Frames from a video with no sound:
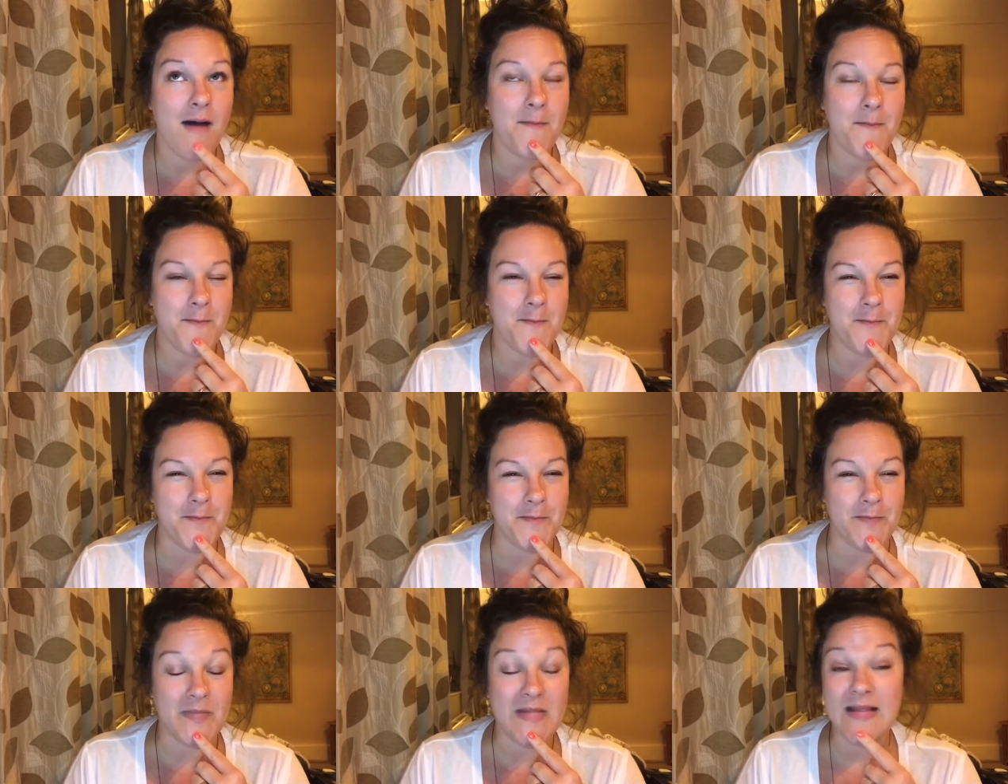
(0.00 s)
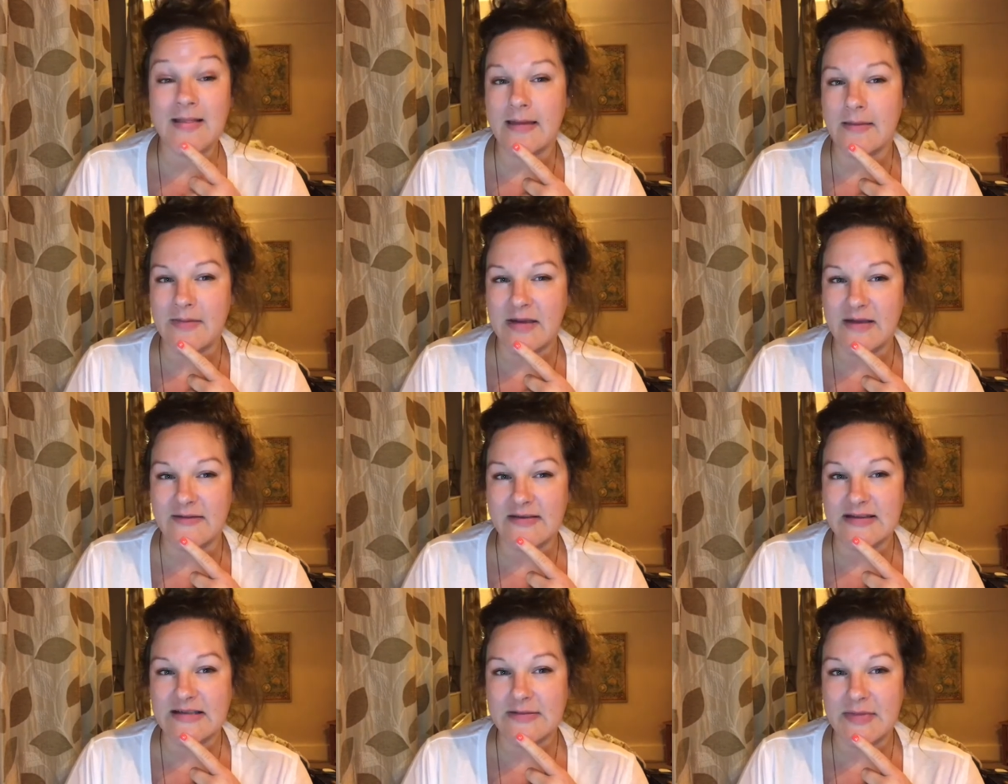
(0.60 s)
Hmm, let me
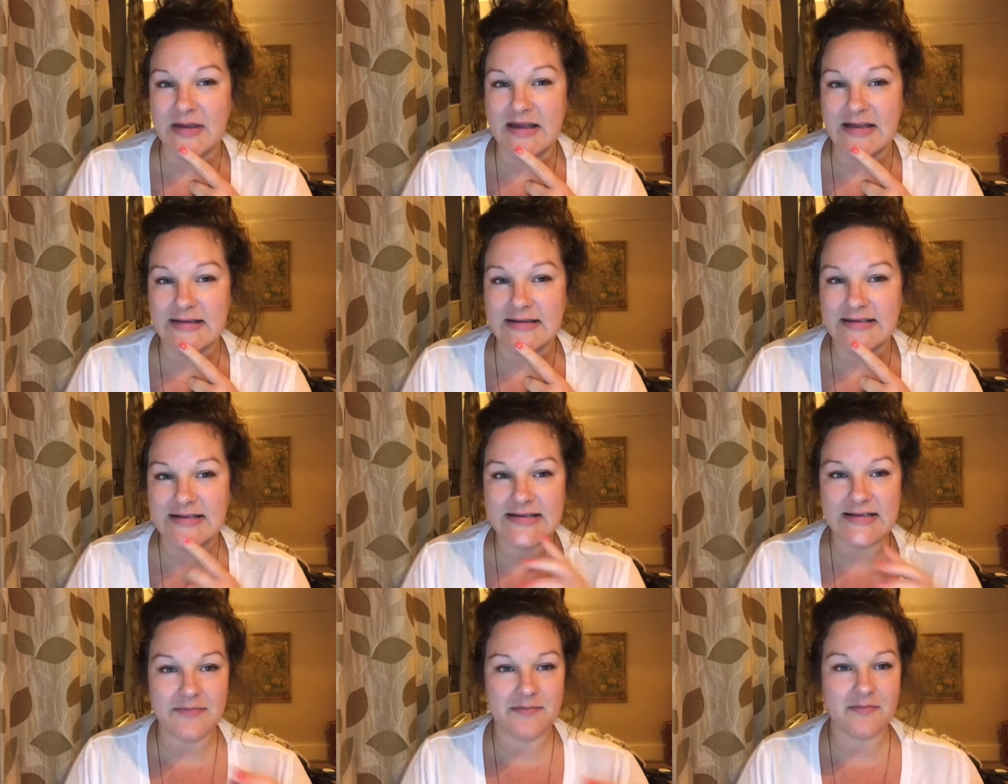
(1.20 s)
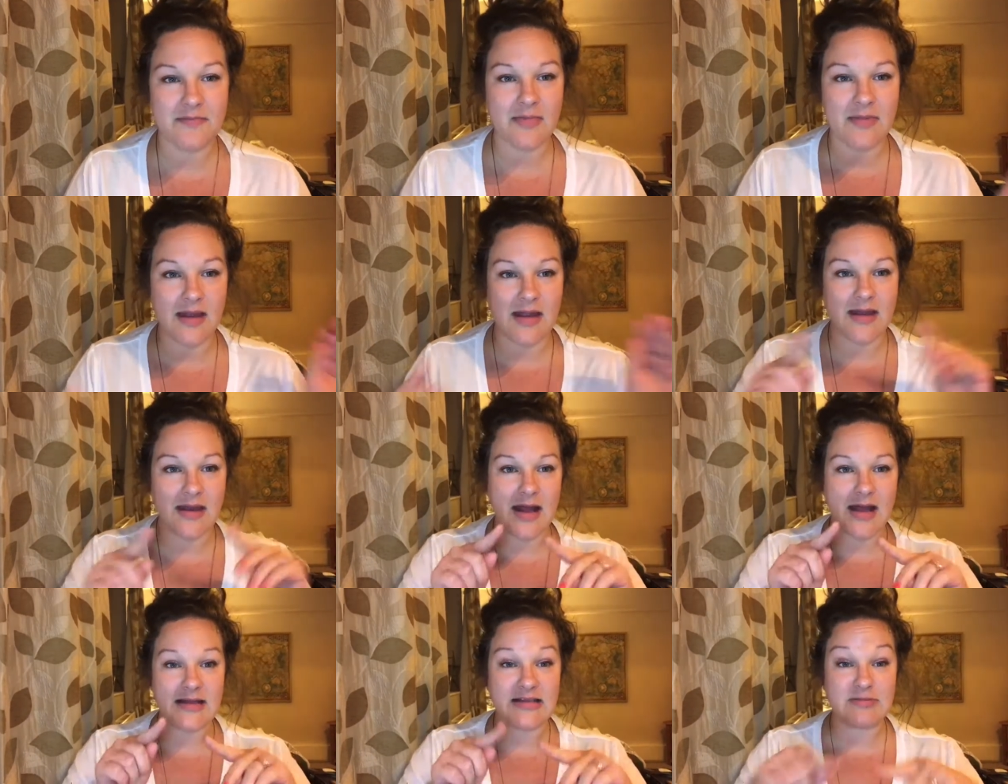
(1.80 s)
give you some hints.
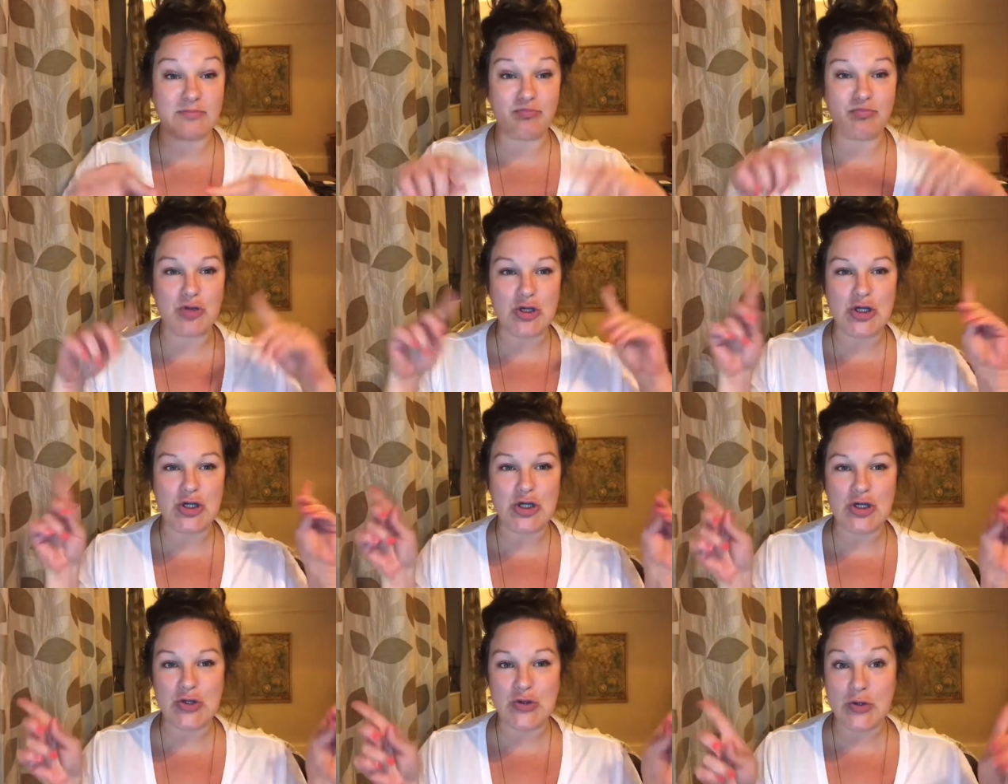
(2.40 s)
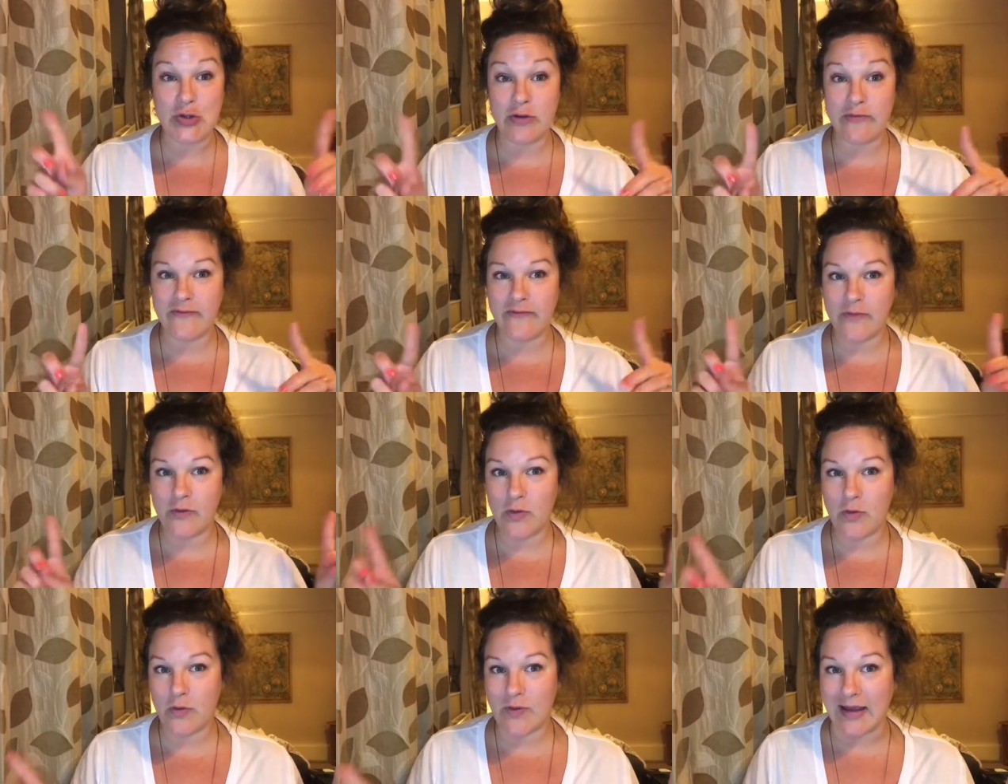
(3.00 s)
It has
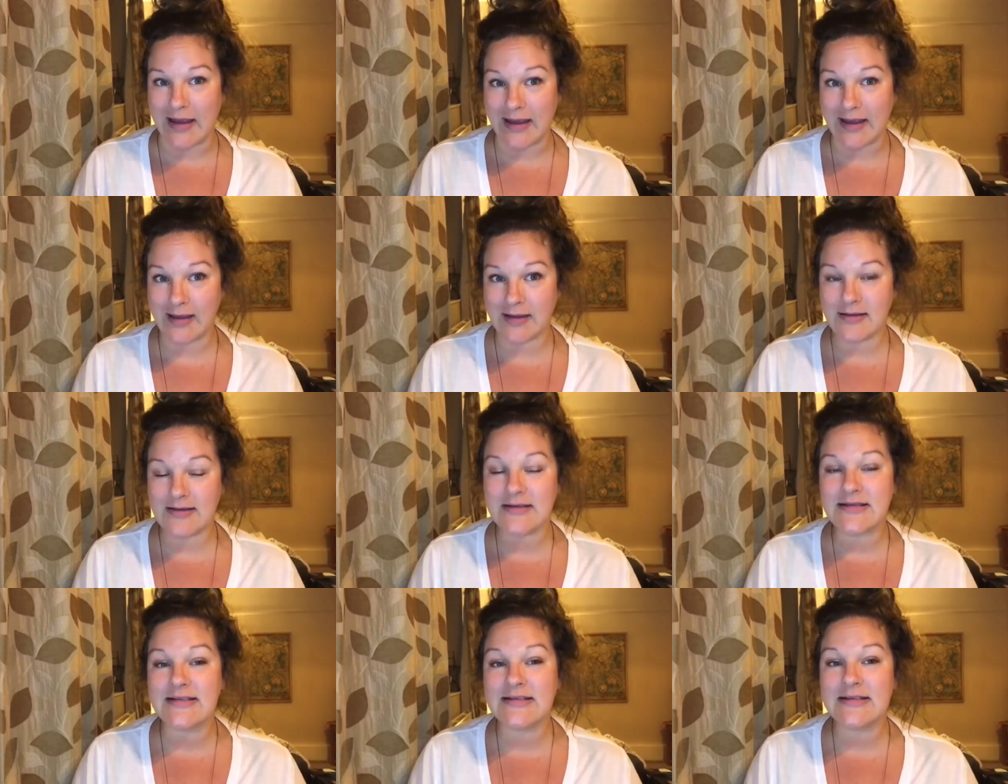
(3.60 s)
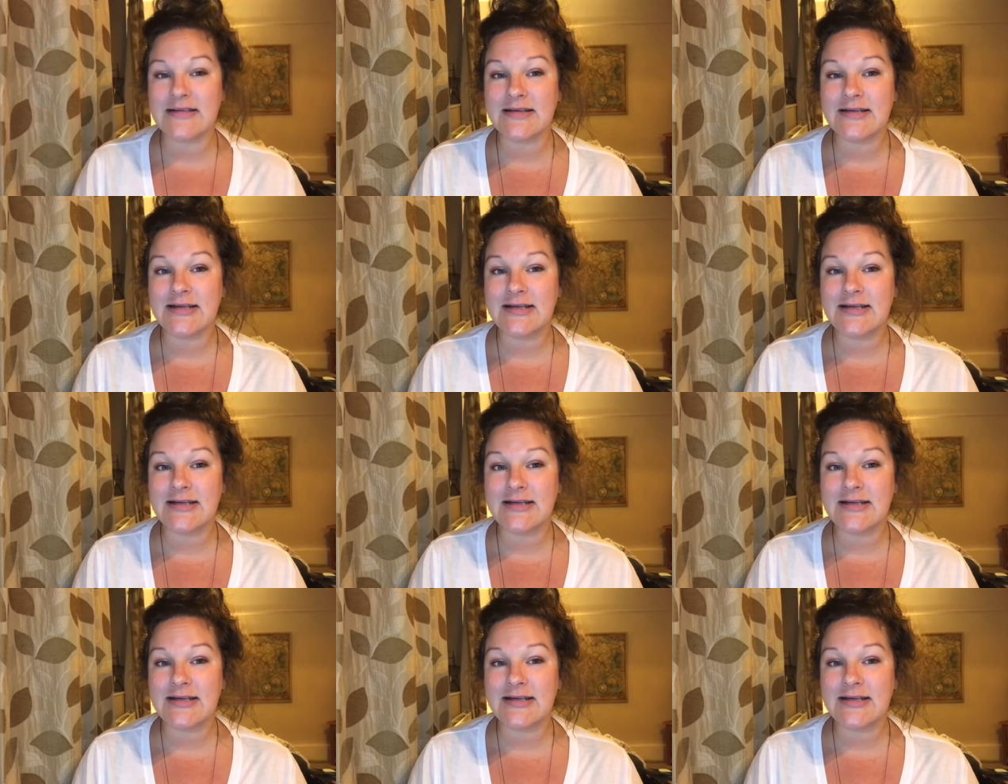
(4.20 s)
beautiful wings.